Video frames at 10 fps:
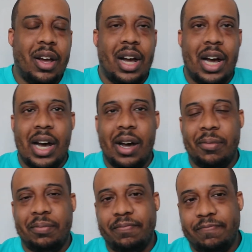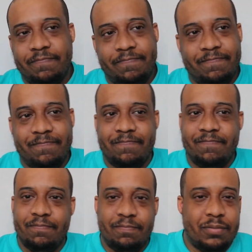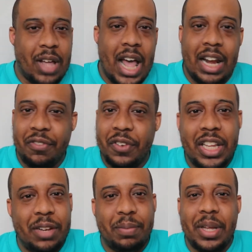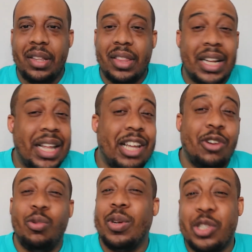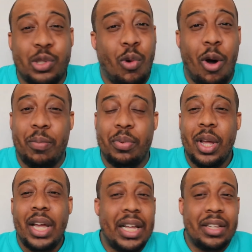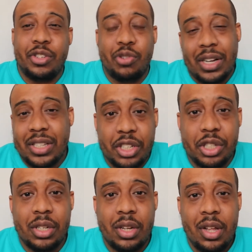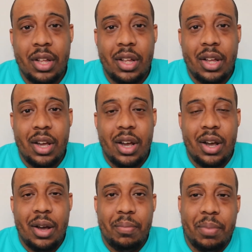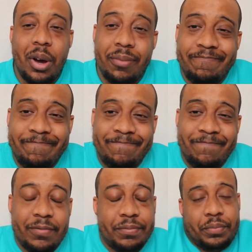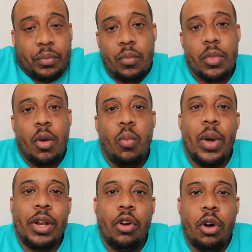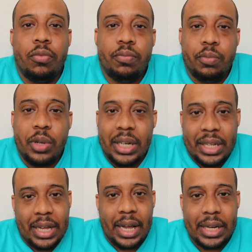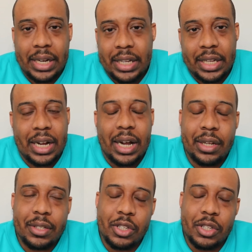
And if need be, then they could always swap in the transition. But we're not really getting any of that.